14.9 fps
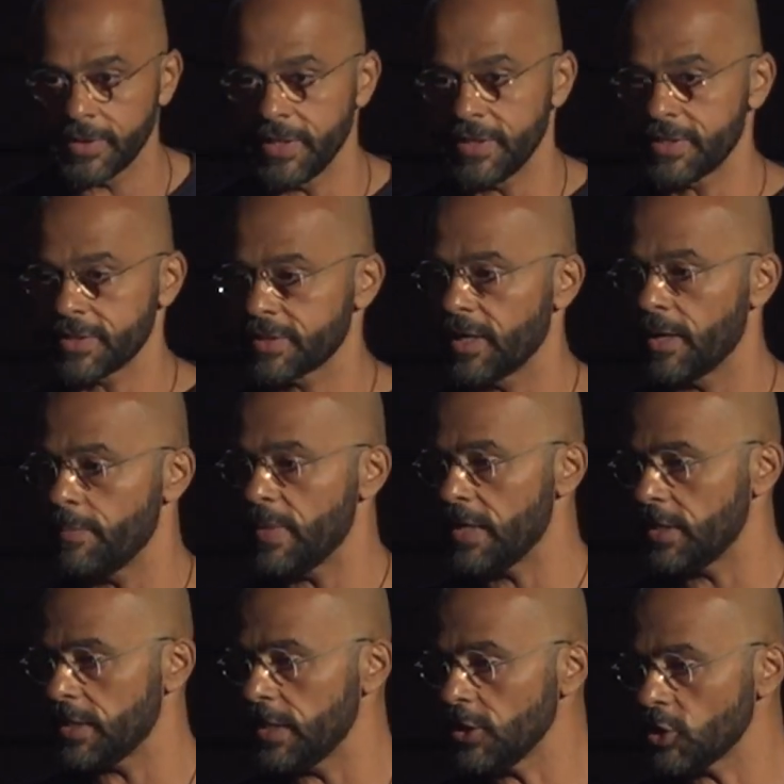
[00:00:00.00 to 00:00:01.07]
is 1
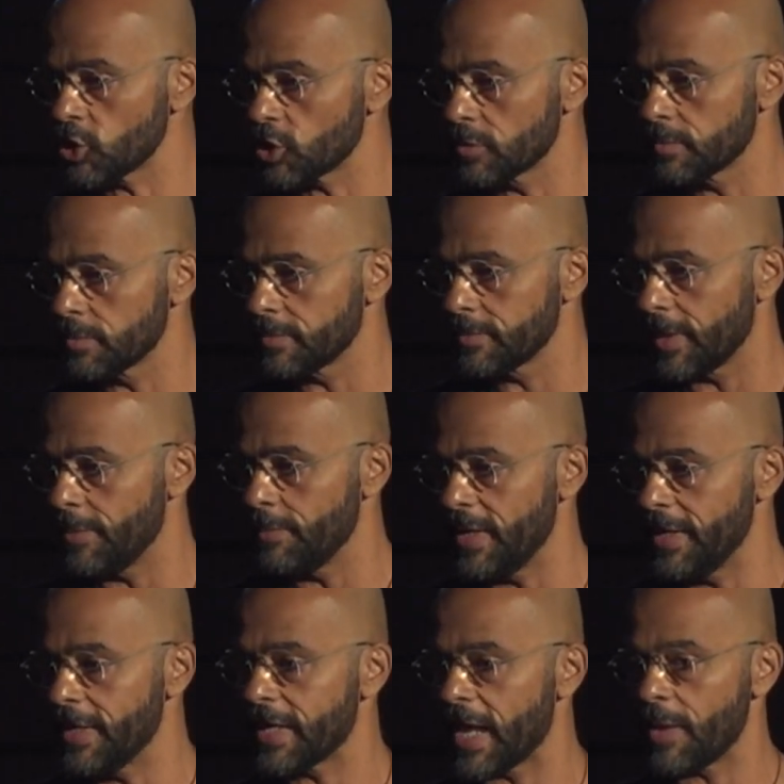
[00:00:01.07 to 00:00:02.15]
million each, 1
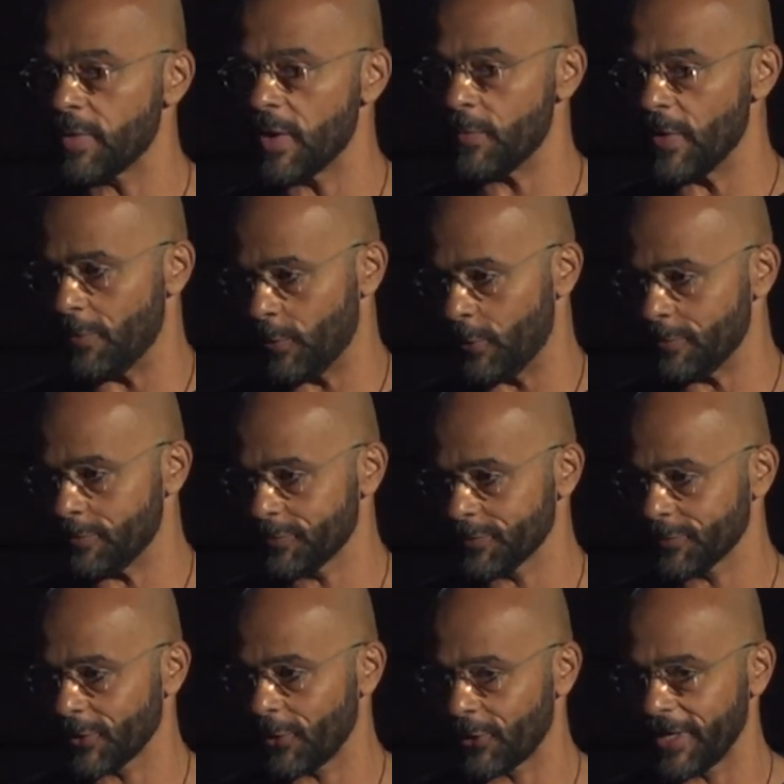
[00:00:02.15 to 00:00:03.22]
million happy people,
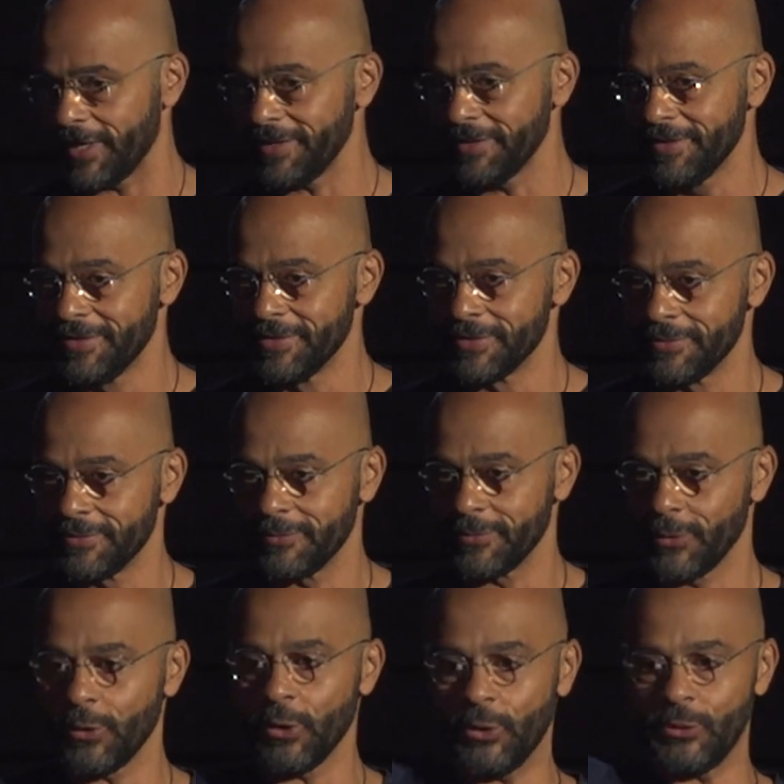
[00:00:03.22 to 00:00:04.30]
okay?
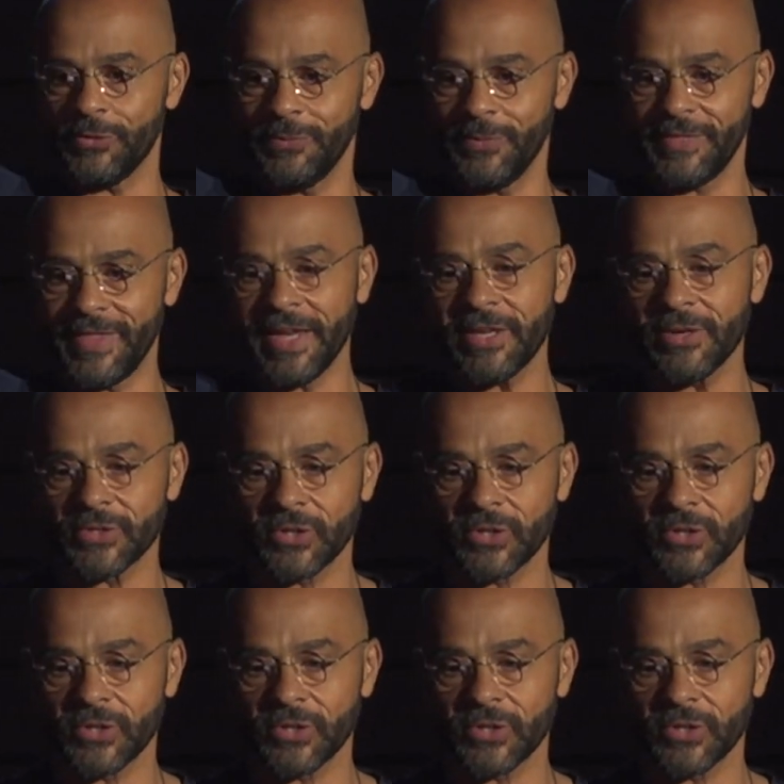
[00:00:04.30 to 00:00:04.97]
Good, thank you